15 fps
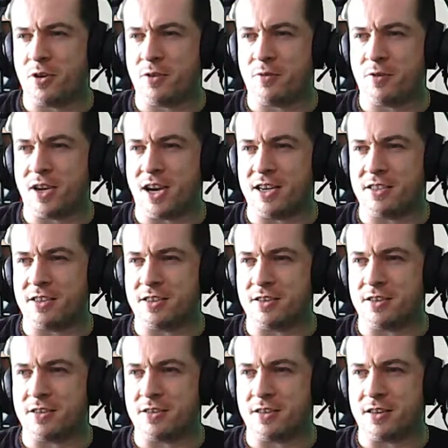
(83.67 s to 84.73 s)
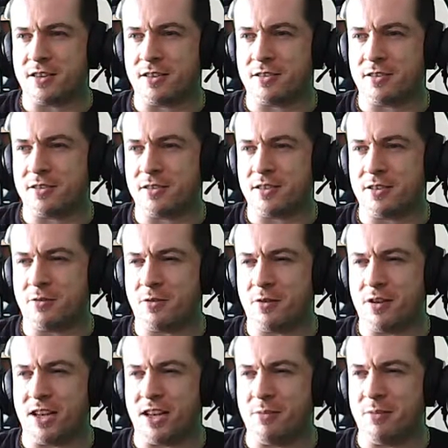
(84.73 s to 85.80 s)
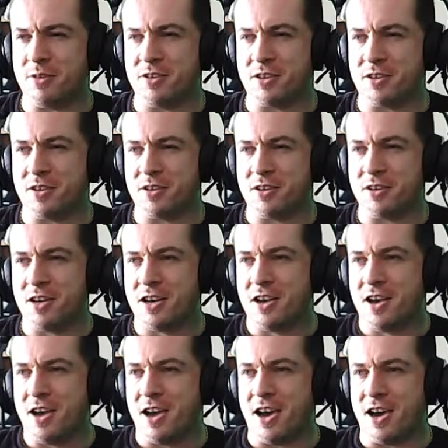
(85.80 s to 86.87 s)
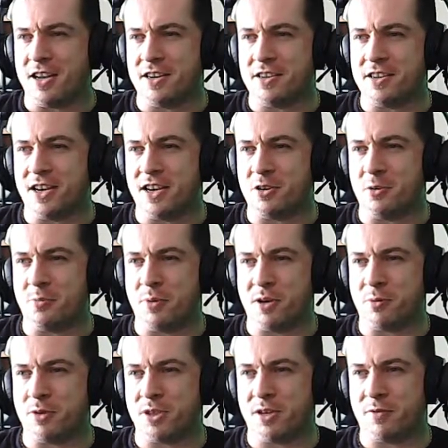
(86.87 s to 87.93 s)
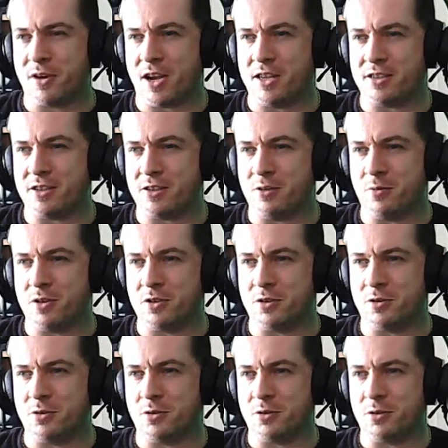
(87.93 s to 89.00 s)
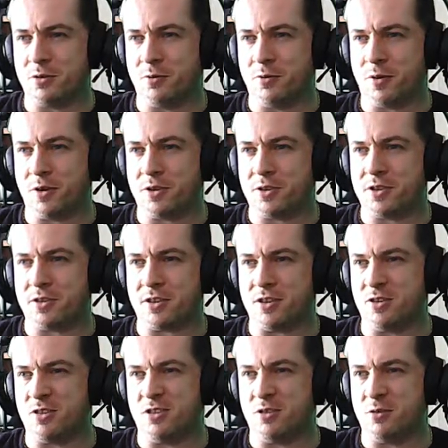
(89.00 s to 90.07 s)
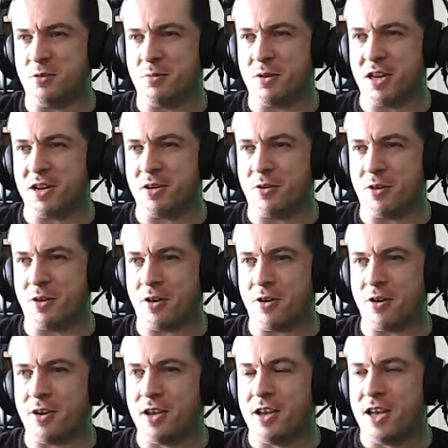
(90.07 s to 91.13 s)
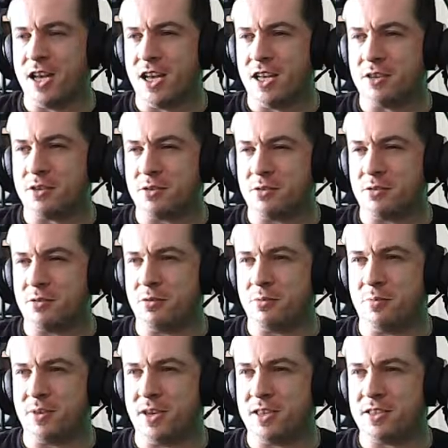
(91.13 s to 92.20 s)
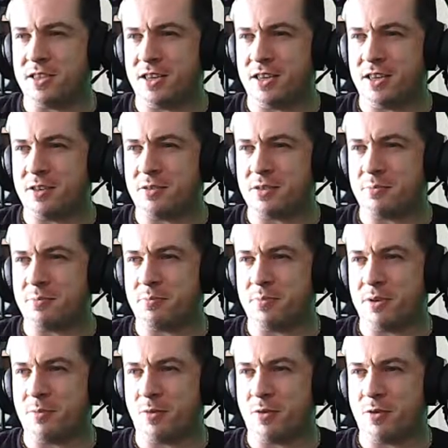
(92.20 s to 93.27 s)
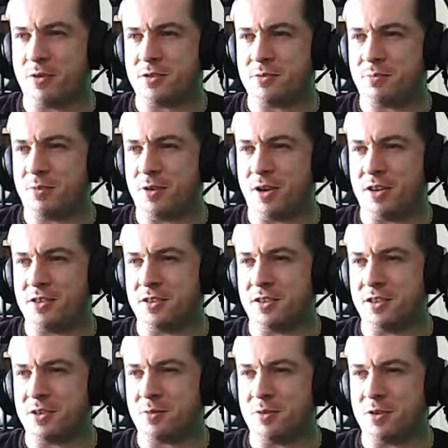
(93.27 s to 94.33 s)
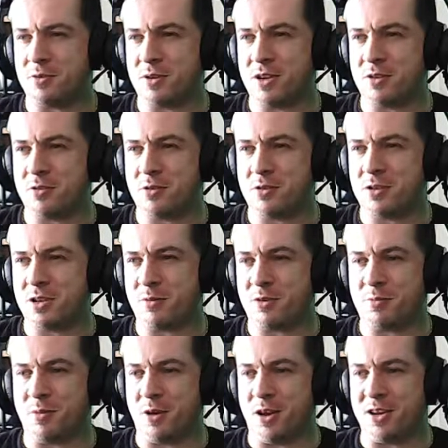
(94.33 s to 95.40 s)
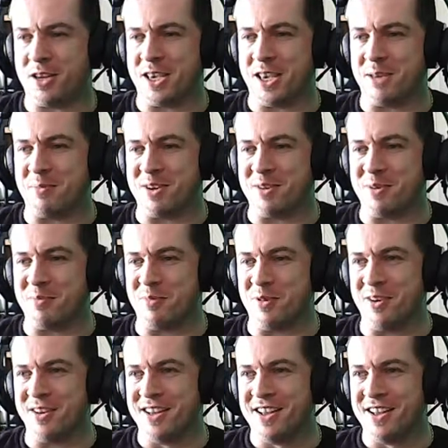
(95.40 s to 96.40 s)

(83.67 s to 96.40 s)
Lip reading: different castles, like, and they're all elements, I think, and you pick whichever castle you want to go to first, and you can do them in any order. So basically there's a bit more plot to this one as well, although there's not much plot in the game anyway, but